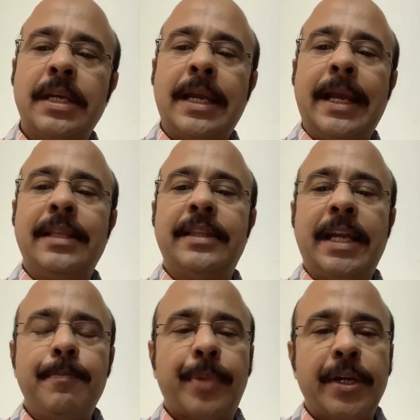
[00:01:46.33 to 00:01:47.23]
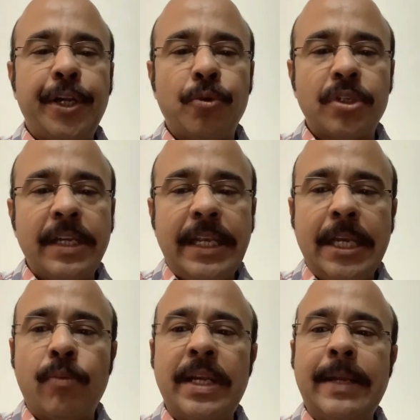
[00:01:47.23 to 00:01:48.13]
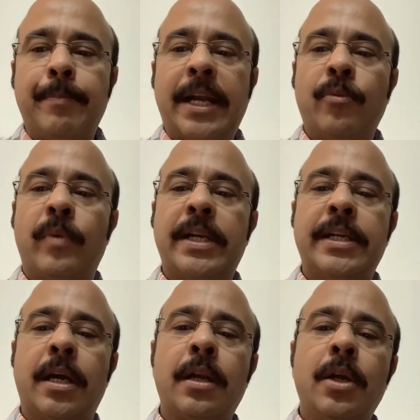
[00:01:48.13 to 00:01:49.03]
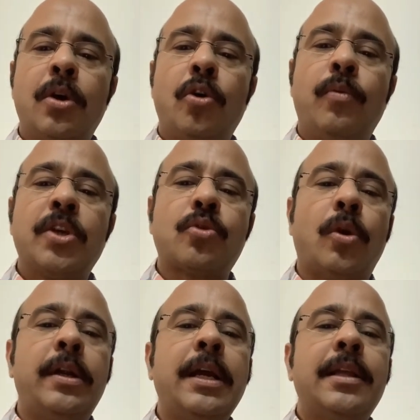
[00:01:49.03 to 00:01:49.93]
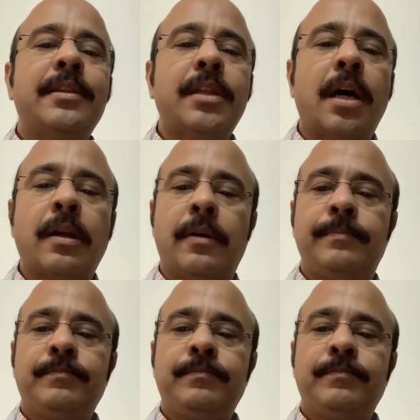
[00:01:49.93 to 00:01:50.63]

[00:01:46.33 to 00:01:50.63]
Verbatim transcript: and then produced equally brave warrior who was called Nara.